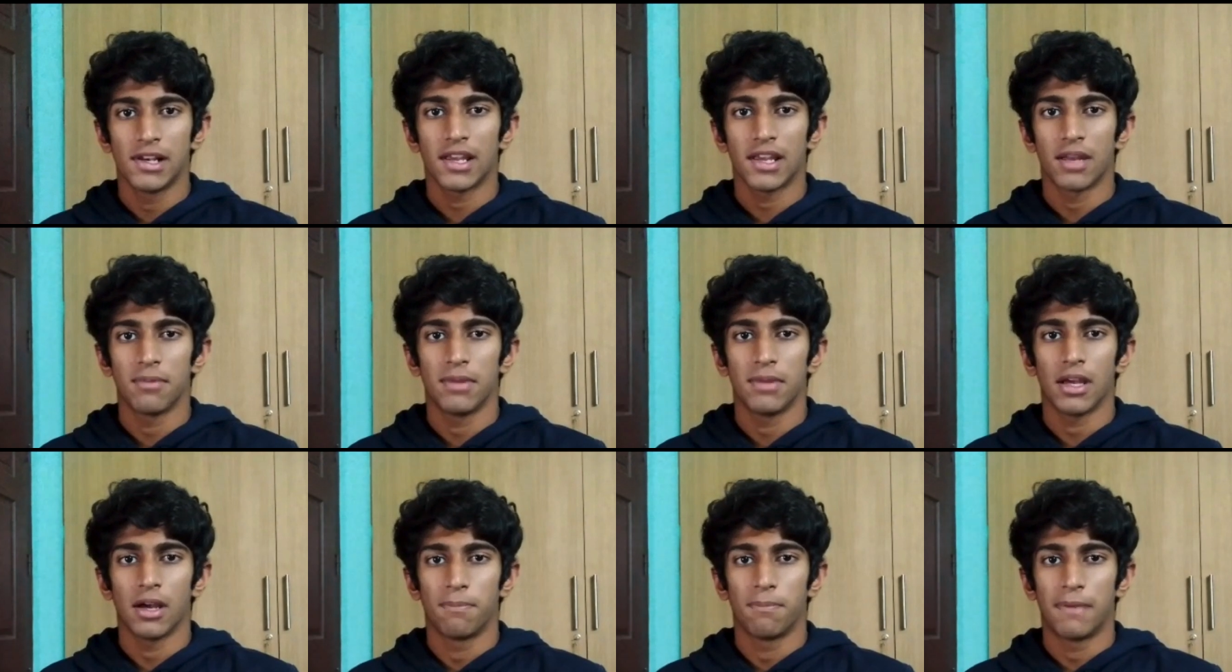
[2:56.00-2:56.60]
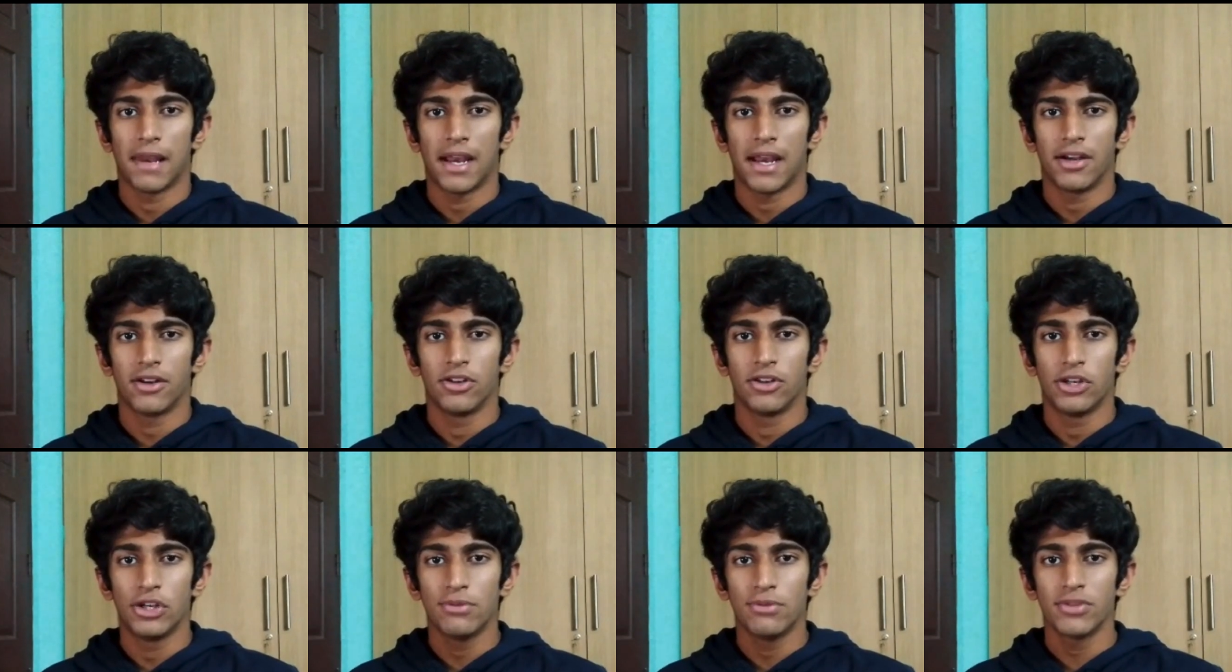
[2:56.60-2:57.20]
can be applied to
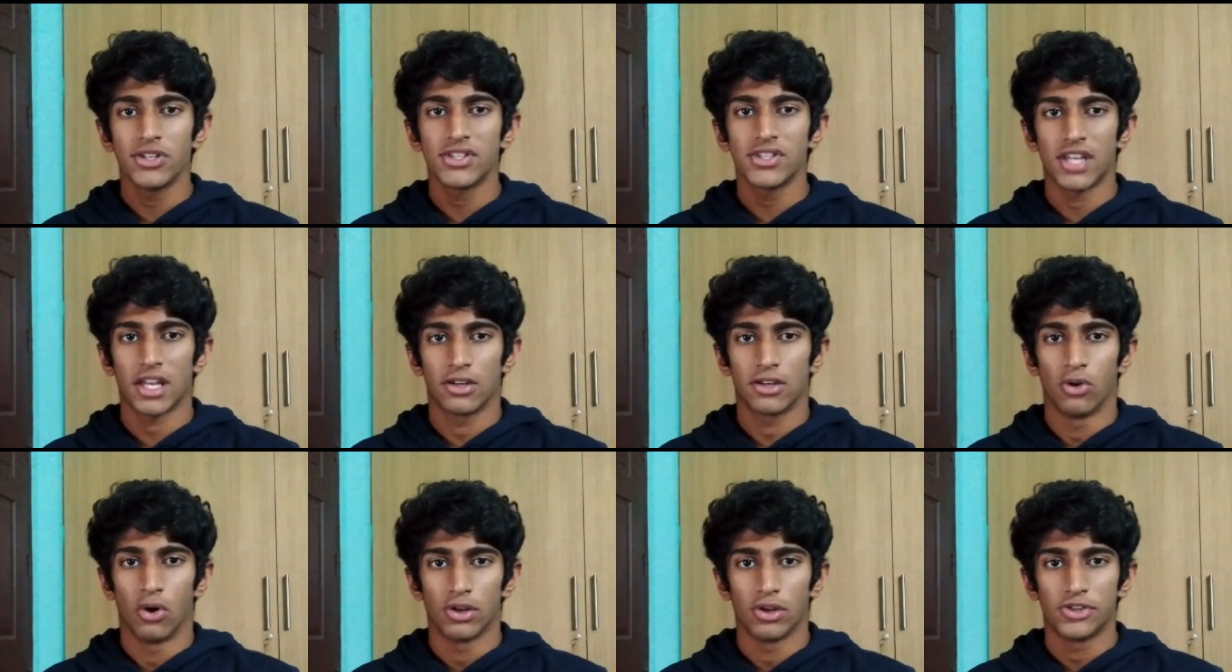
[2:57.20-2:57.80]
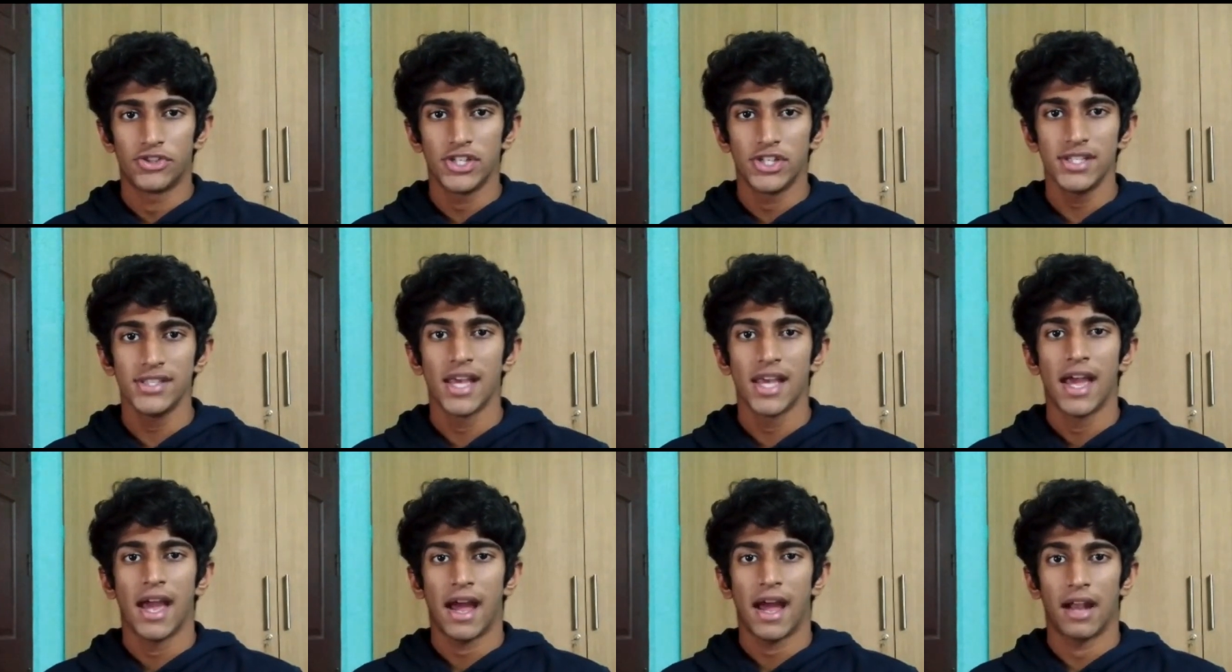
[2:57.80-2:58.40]
numerous technologies
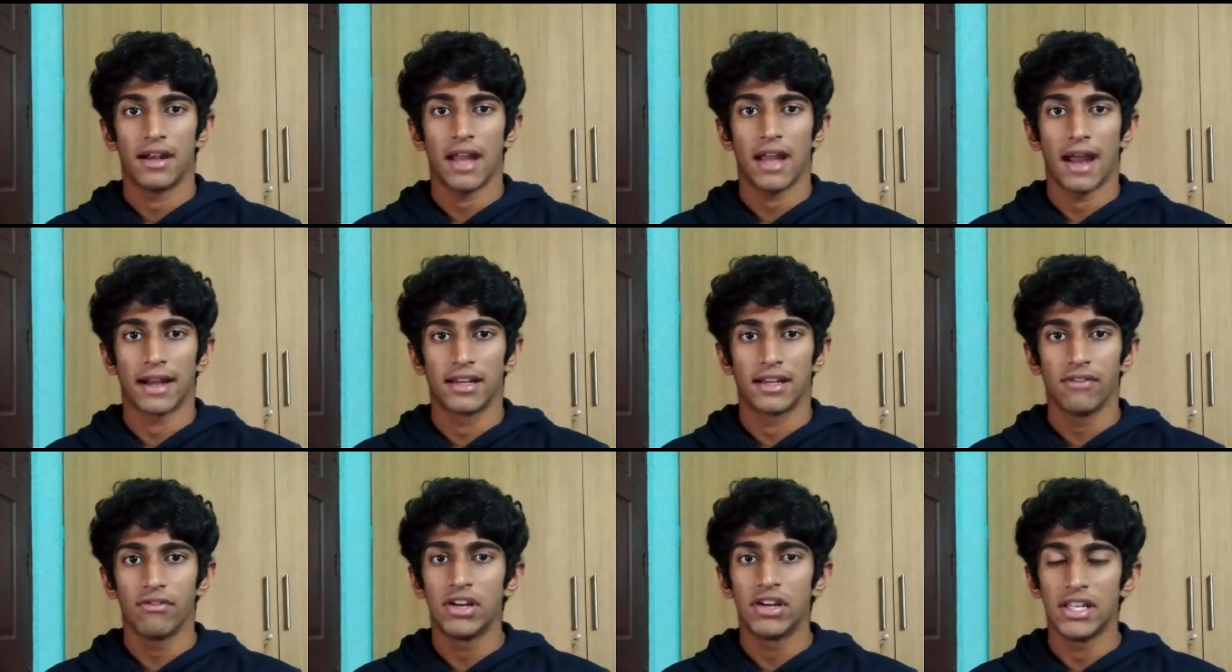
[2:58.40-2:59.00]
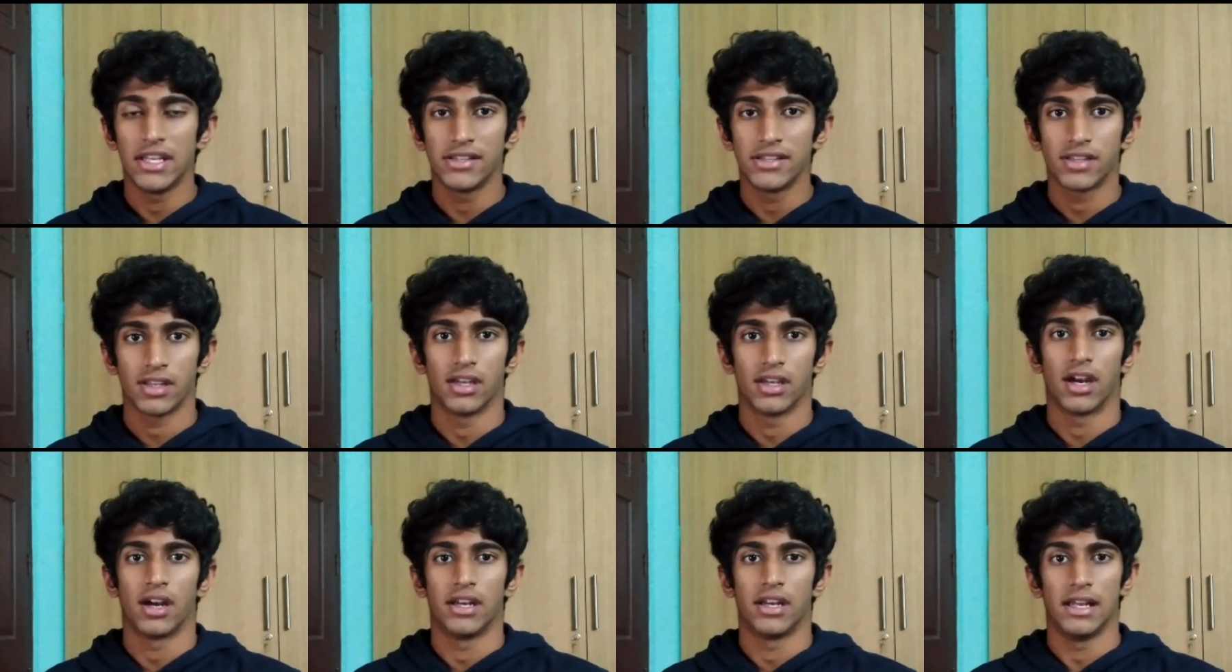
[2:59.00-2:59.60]
and activities
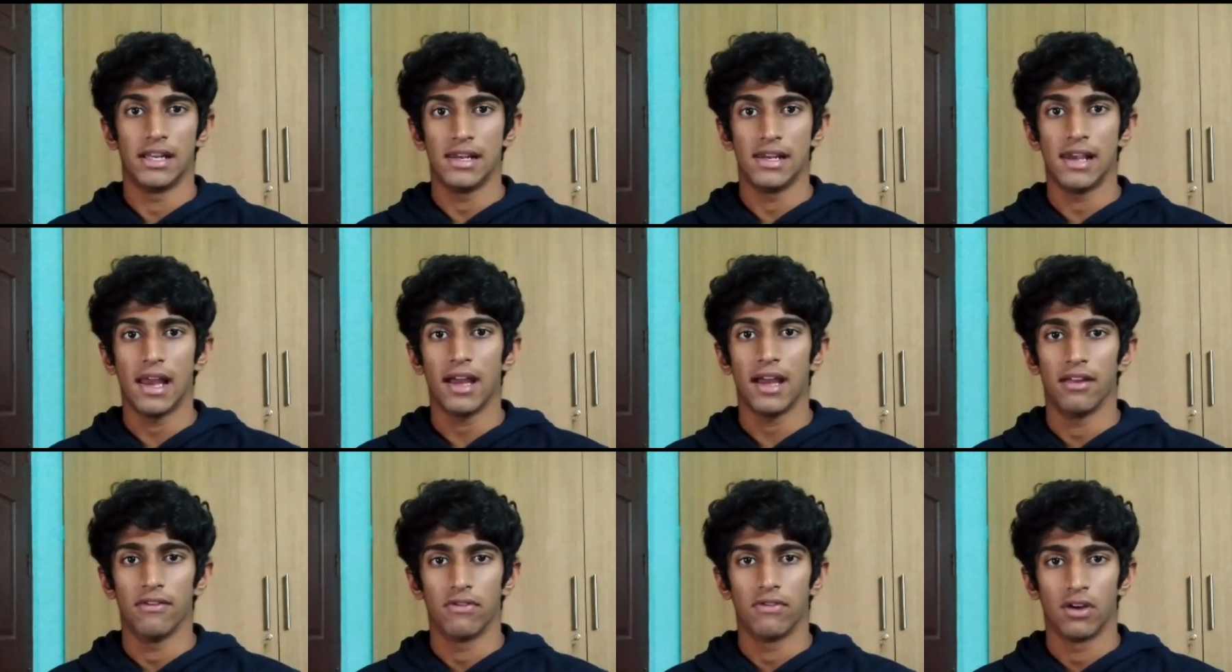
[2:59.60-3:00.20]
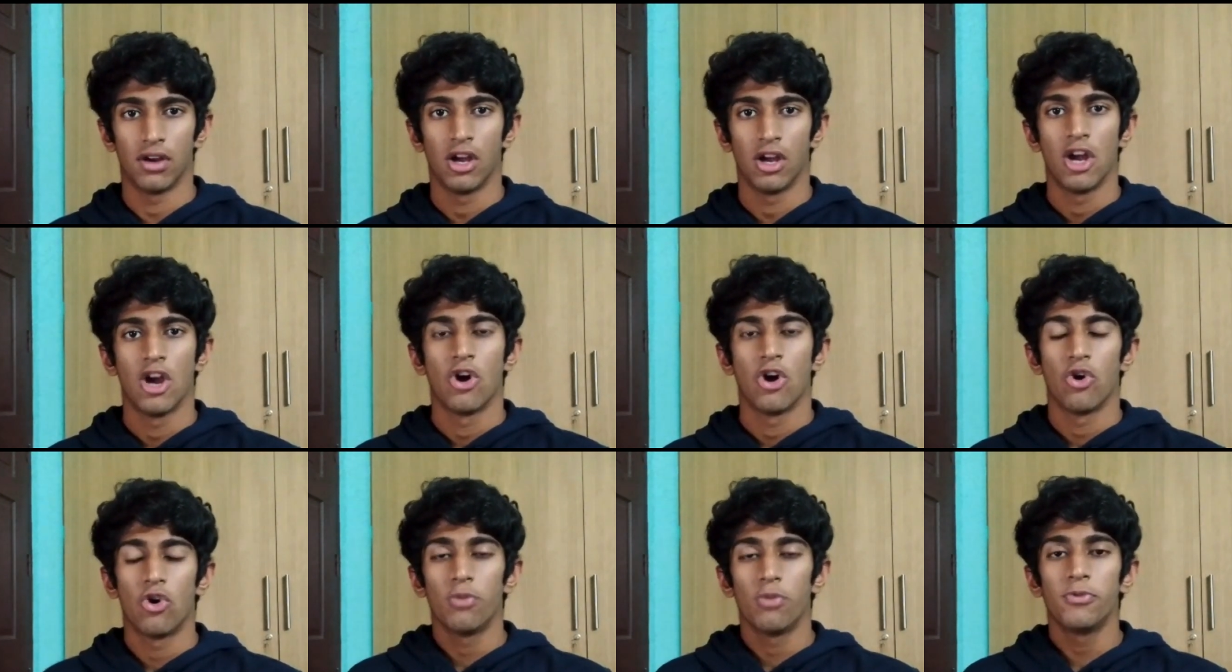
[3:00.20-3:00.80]
in our daily life.
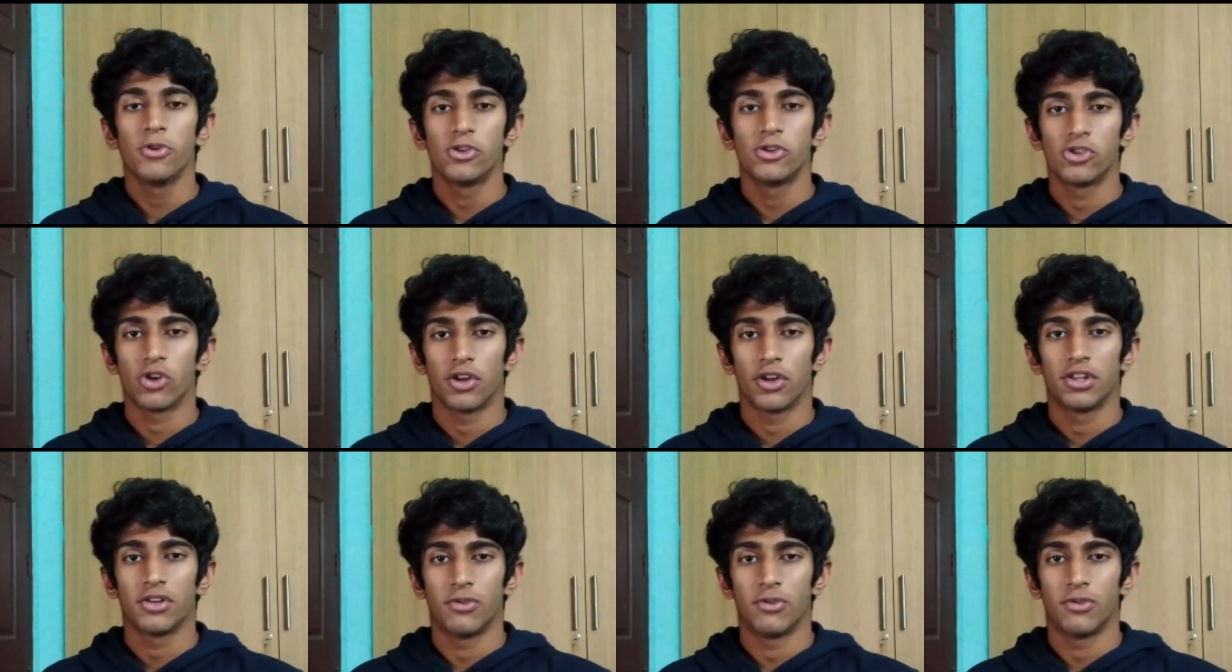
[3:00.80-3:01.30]
Hope you enjoyed the